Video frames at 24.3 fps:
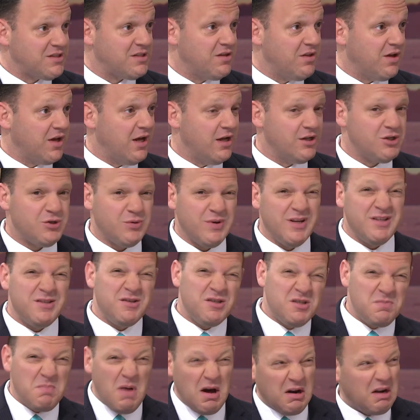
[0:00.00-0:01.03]
of the country, it's
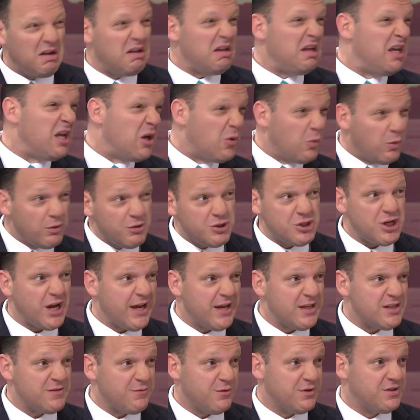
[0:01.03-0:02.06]
just about an equal
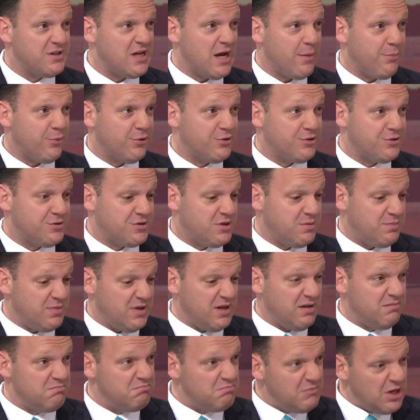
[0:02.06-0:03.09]
chance for temperatures to
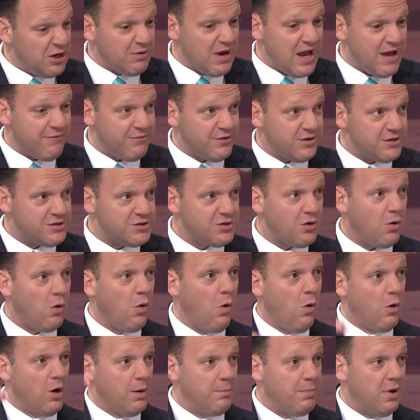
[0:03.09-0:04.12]
be near average
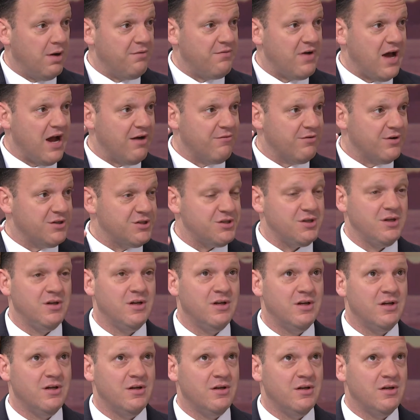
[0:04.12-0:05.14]
or above average. Mm
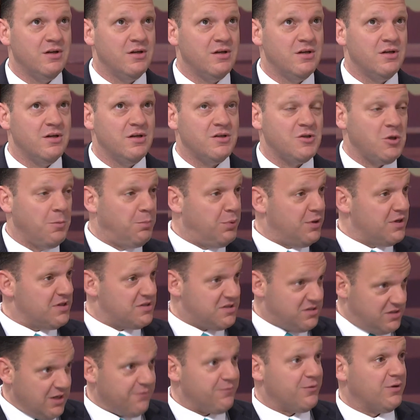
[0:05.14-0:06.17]
-hmm. So put
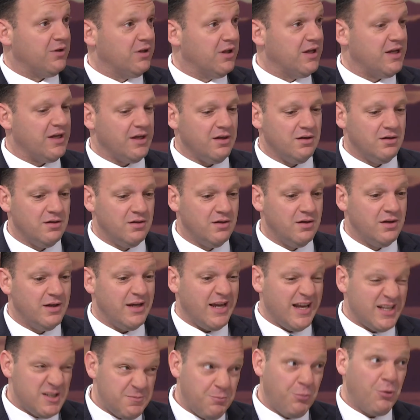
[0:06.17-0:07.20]
differently,
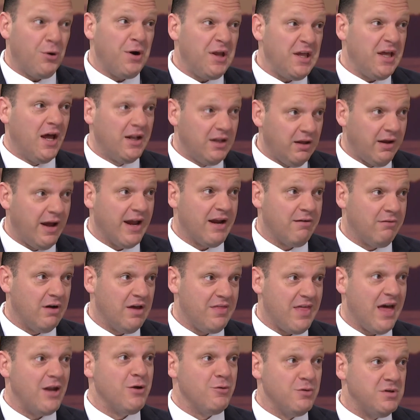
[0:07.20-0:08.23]
it's pretty
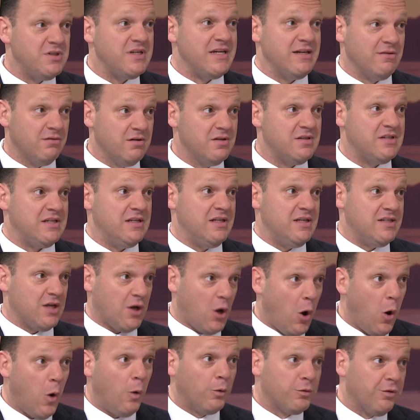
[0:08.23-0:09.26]
unlikely that New Zealand sees a
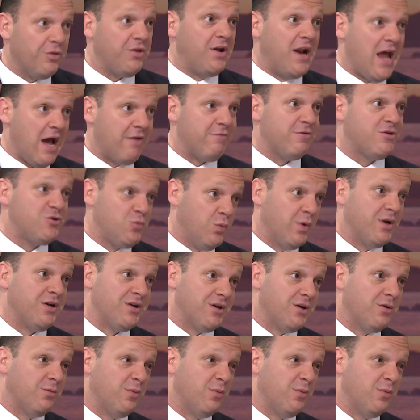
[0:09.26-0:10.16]
colder than average winter.